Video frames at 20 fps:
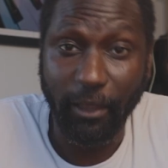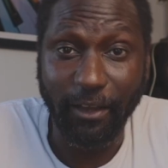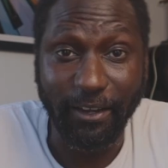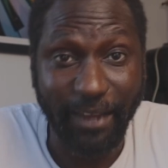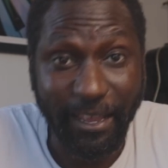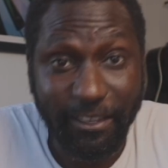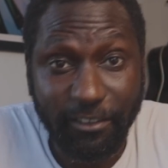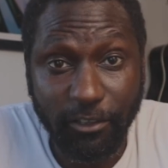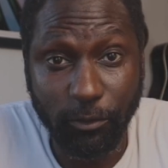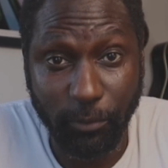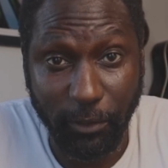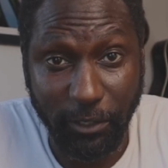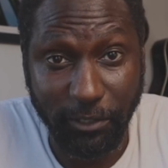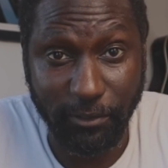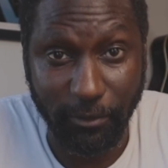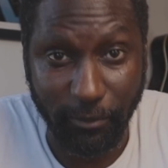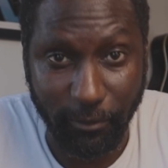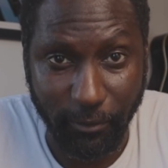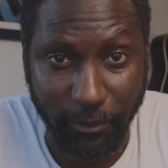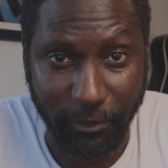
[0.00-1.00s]
In the
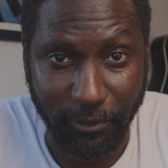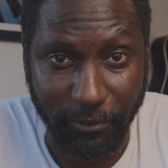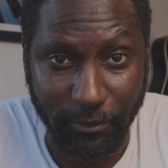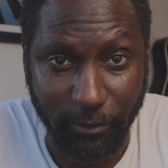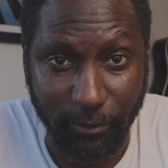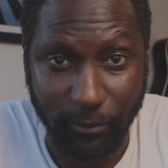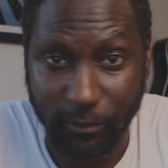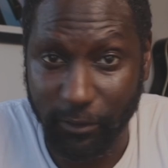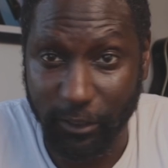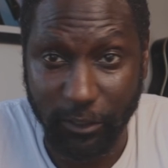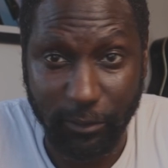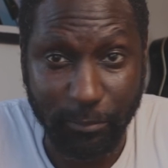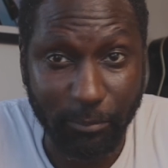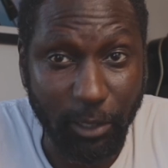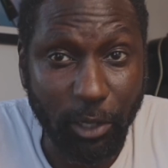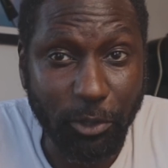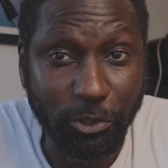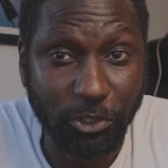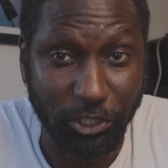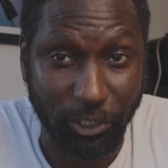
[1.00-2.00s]
1920s and 30s, there was an
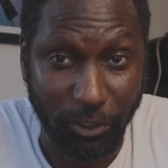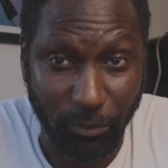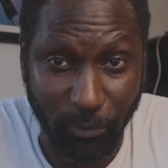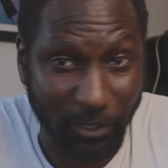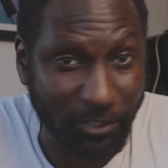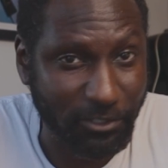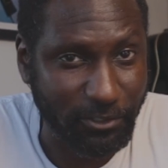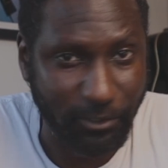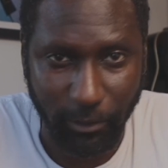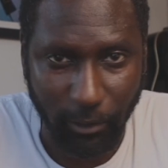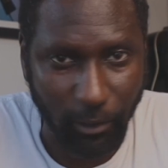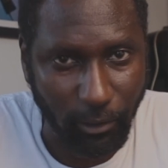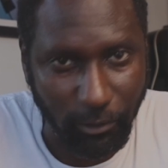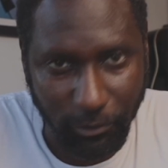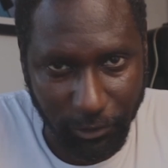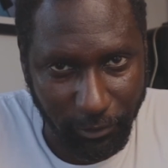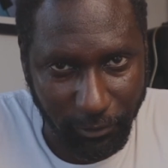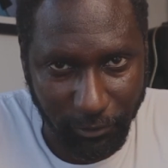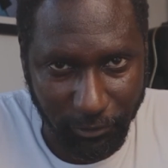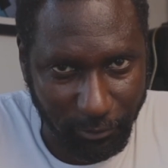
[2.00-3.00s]
explosion in Western
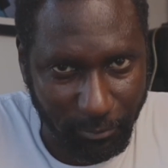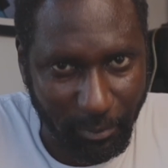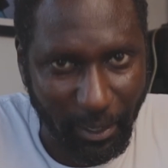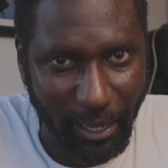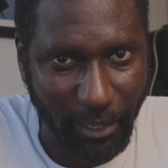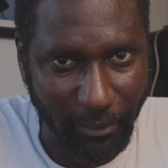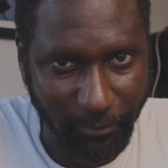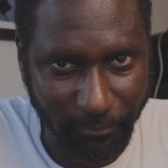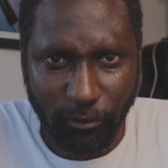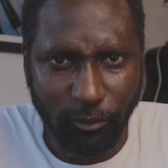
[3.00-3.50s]
culture in Japan.